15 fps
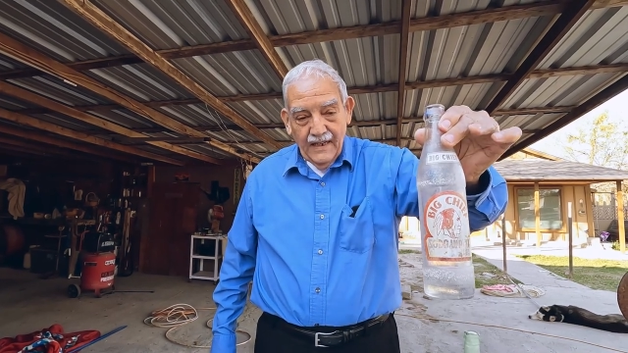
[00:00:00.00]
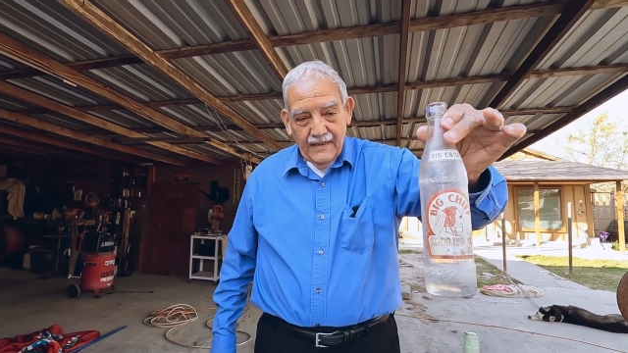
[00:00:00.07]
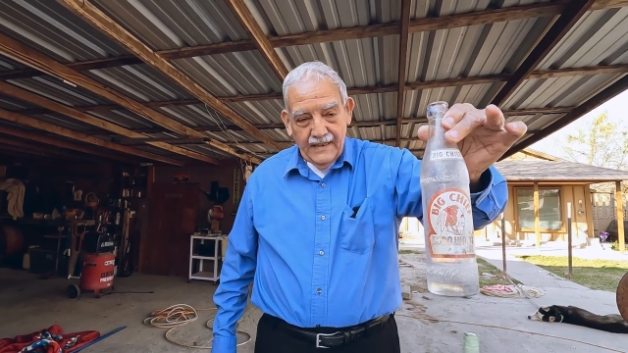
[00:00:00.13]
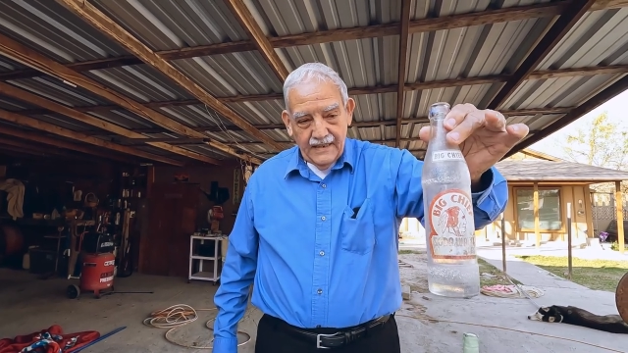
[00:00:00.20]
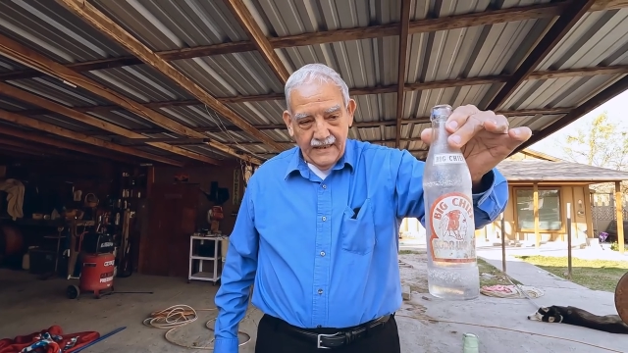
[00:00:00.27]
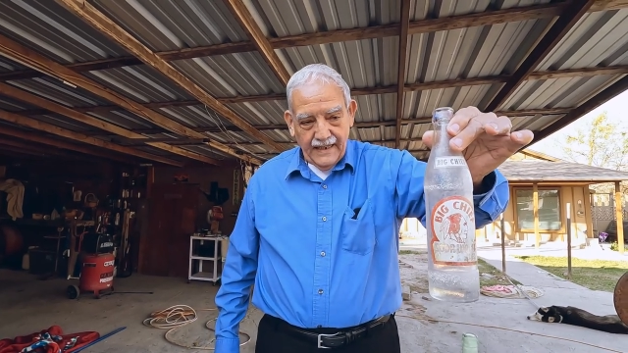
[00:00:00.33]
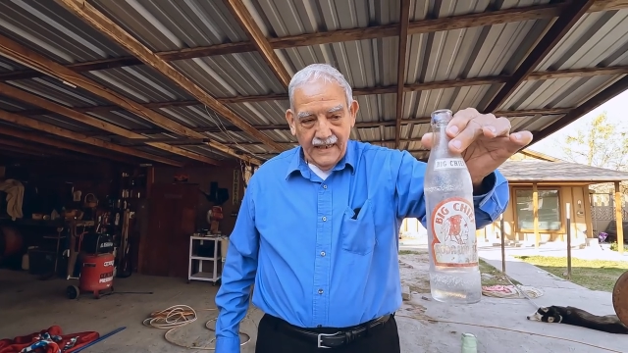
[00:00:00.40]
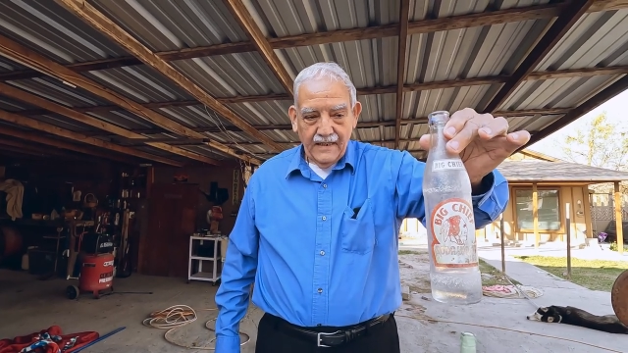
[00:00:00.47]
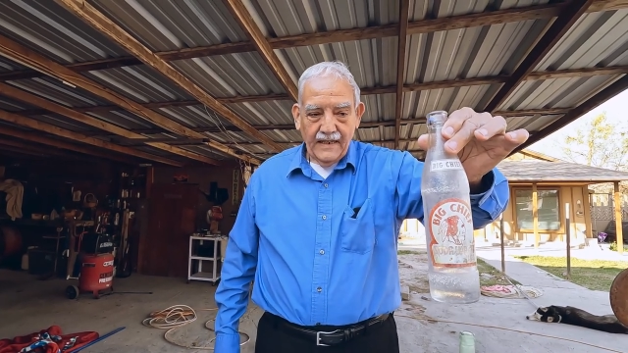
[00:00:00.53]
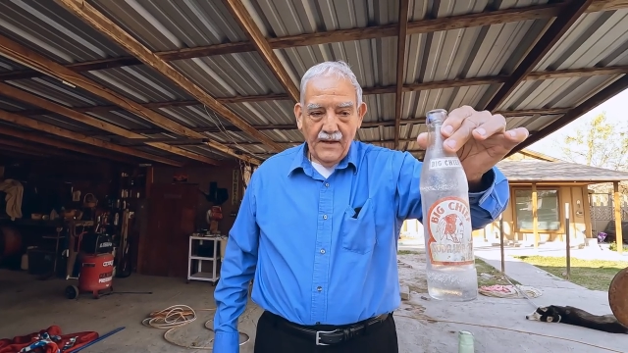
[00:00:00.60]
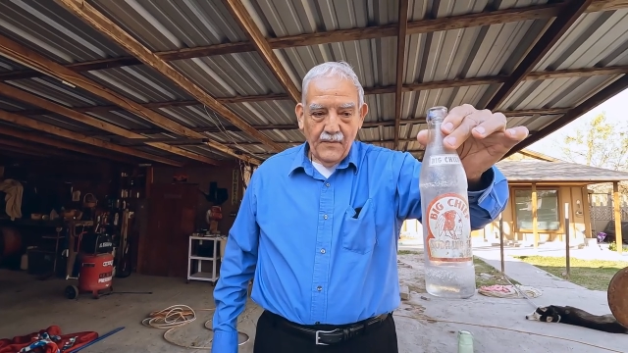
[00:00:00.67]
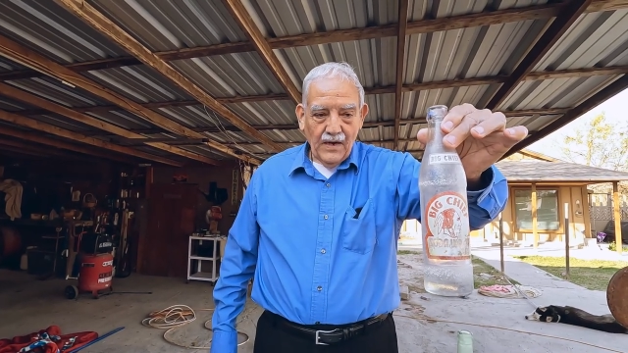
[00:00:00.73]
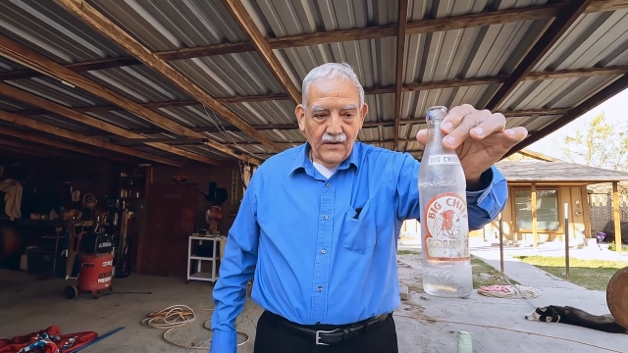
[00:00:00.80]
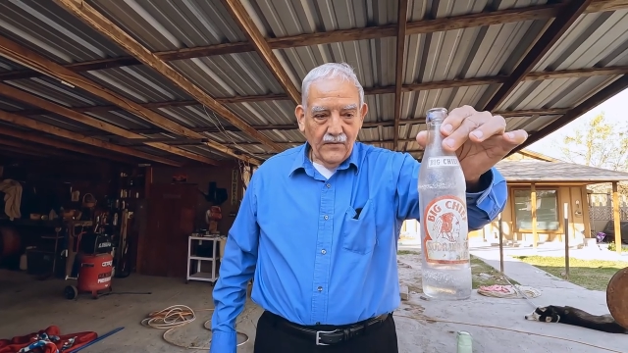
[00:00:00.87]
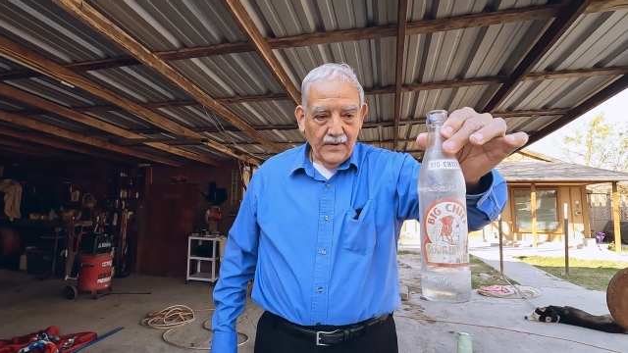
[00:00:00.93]
This
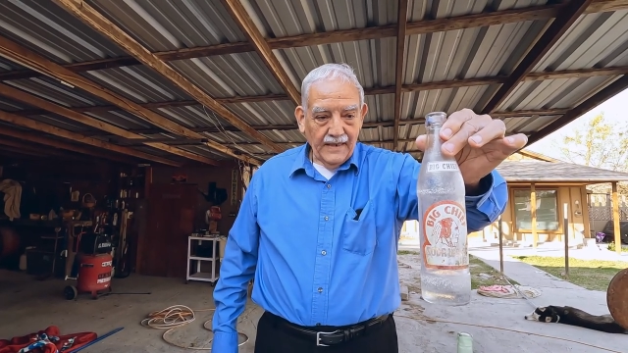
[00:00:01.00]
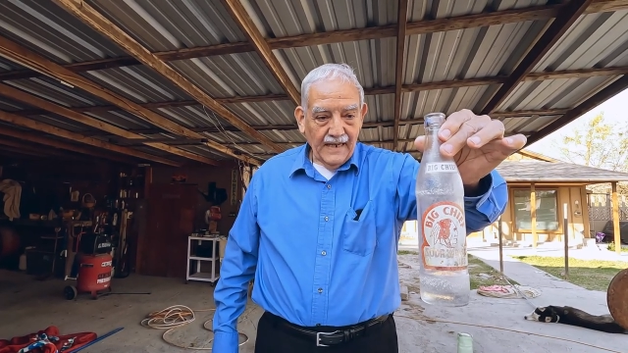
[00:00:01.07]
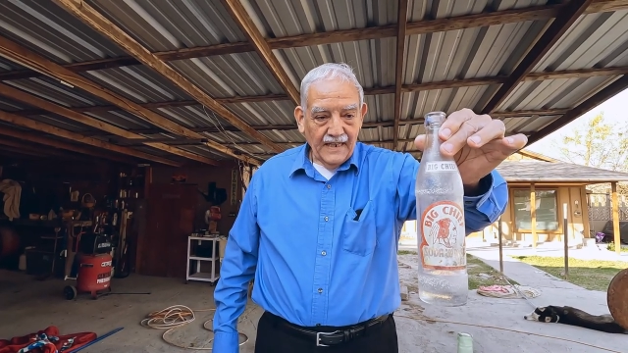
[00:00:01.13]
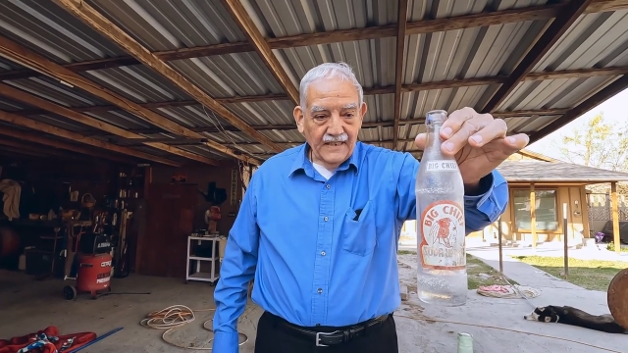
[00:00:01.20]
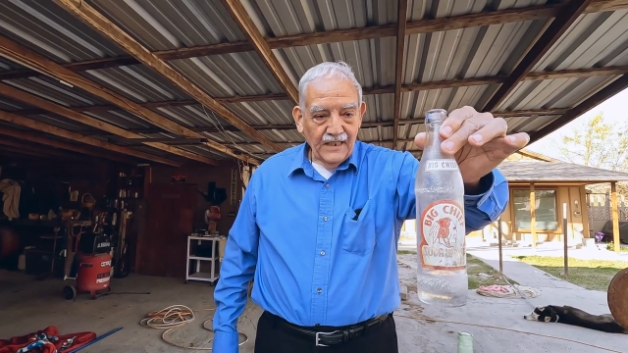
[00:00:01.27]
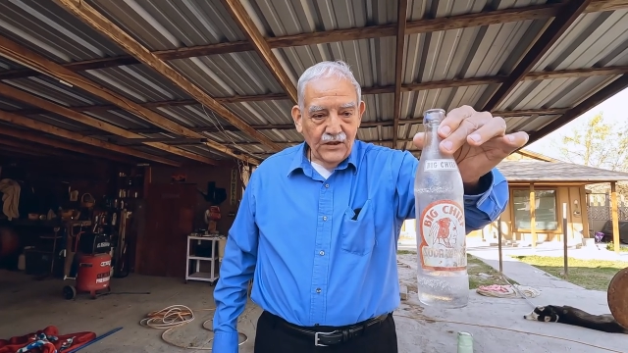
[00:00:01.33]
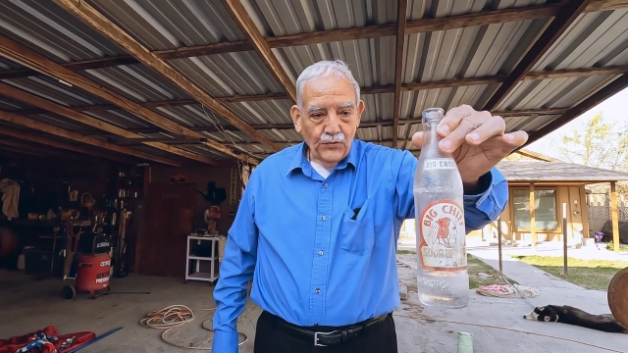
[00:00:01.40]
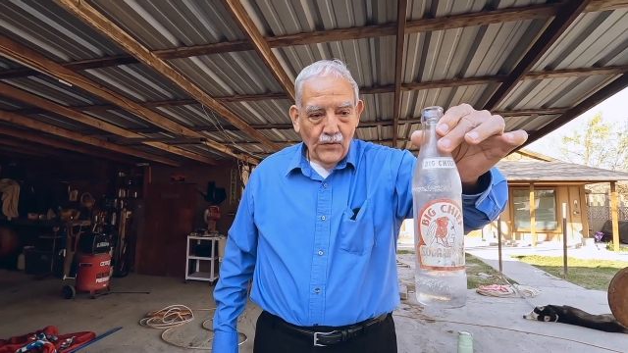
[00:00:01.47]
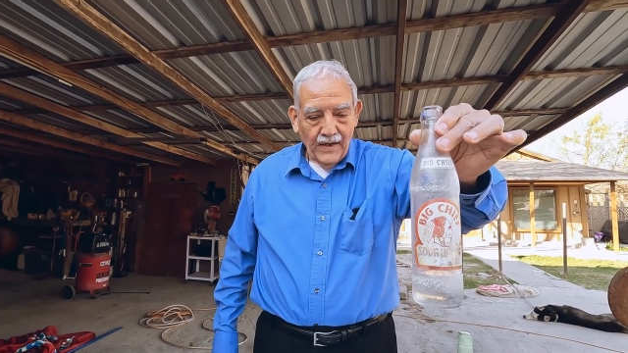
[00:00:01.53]
came out about uh,